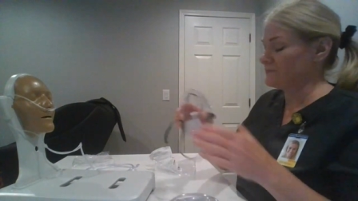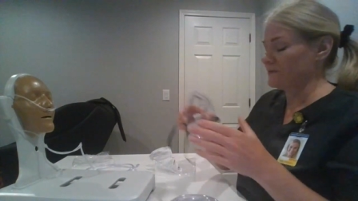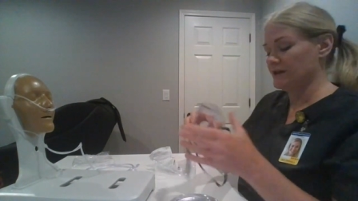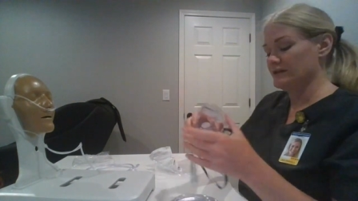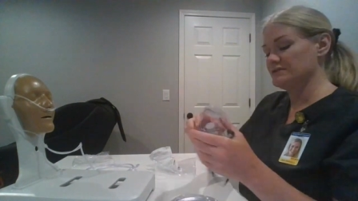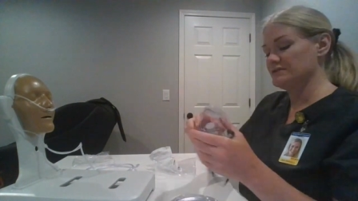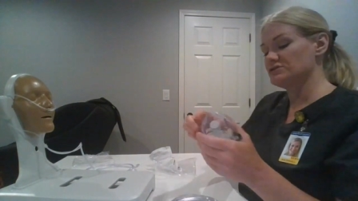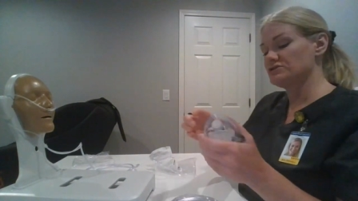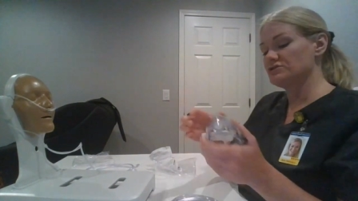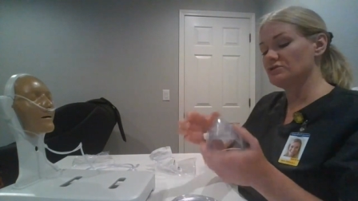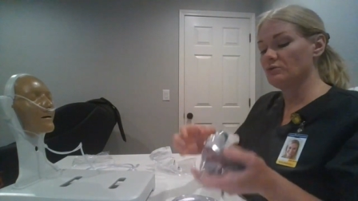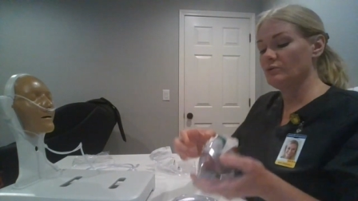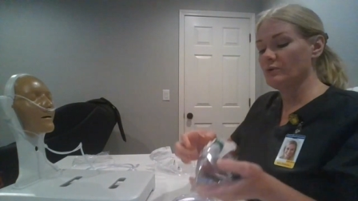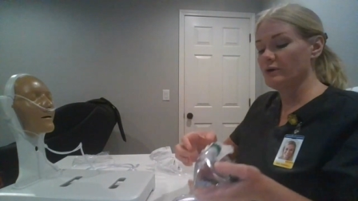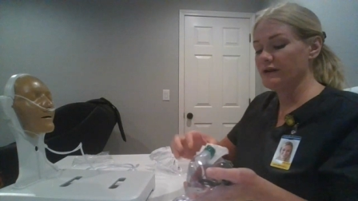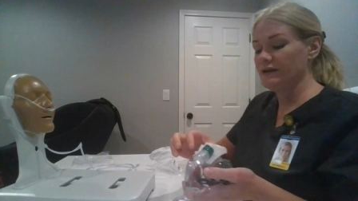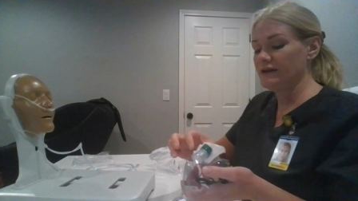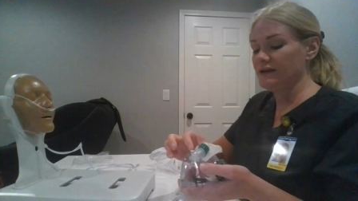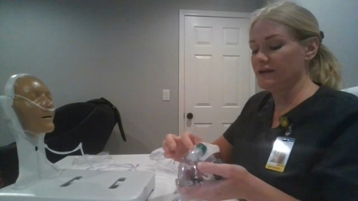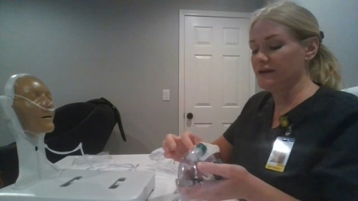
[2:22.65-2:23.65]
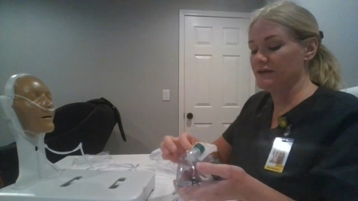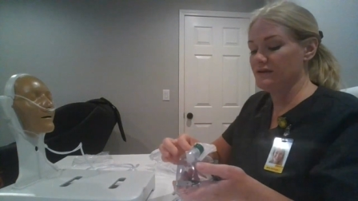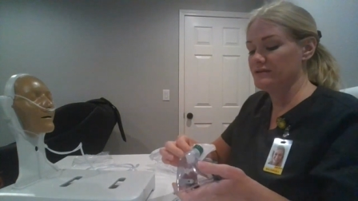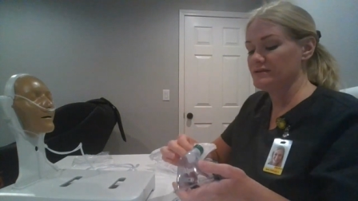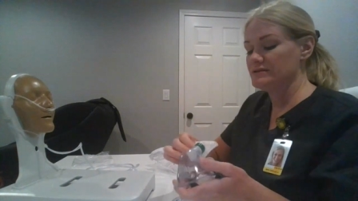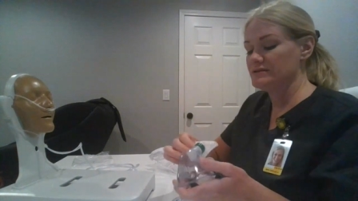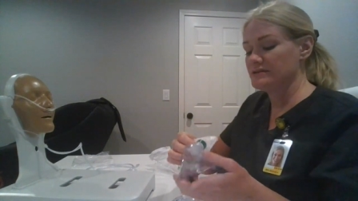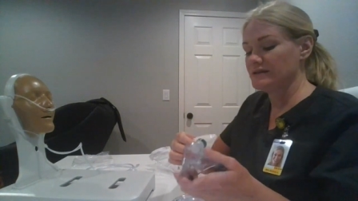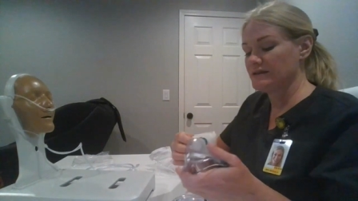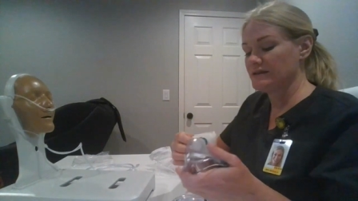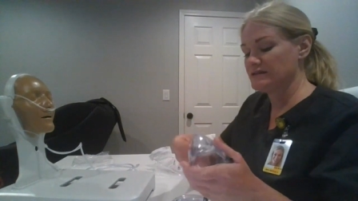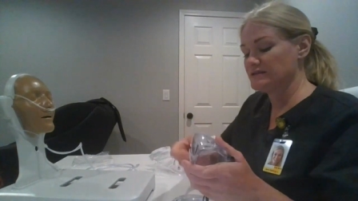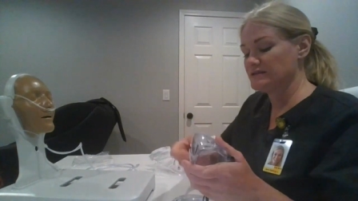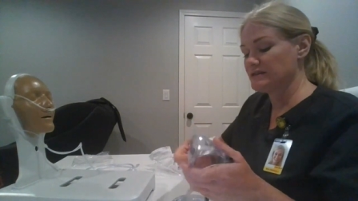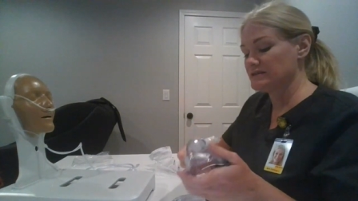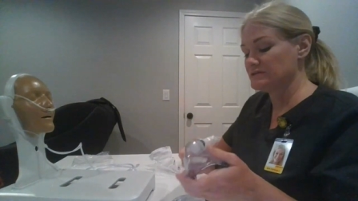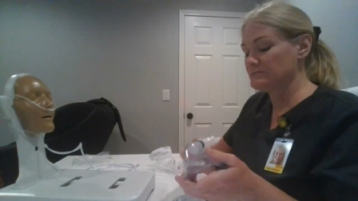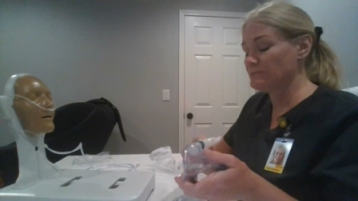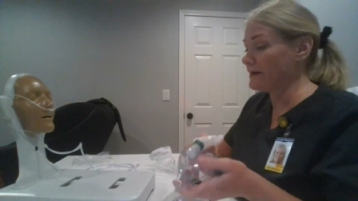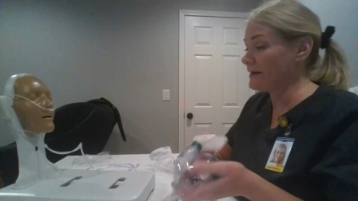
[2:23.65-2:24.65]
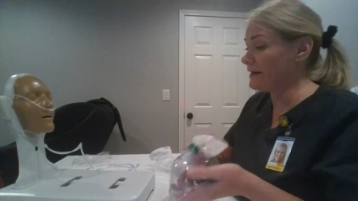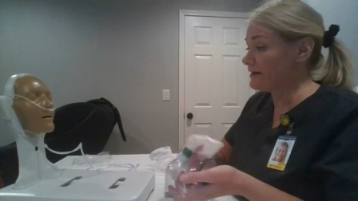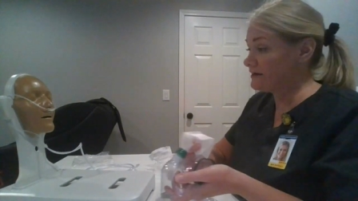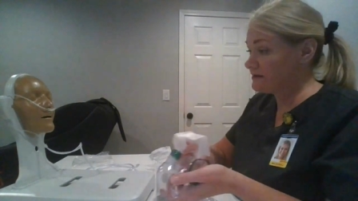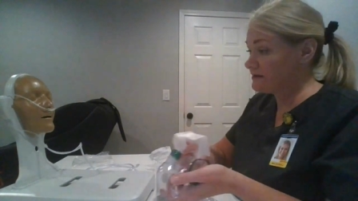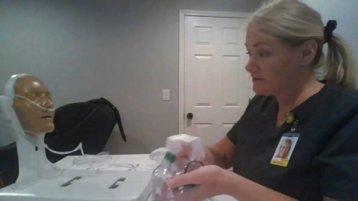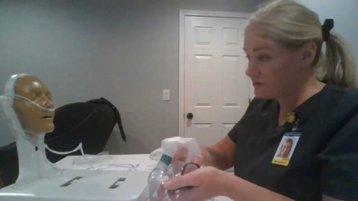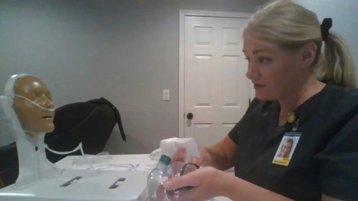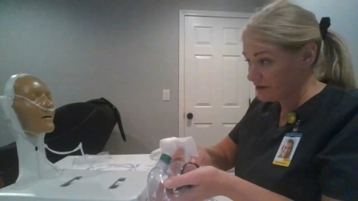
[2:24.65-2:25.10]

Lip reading: And so what it is this bag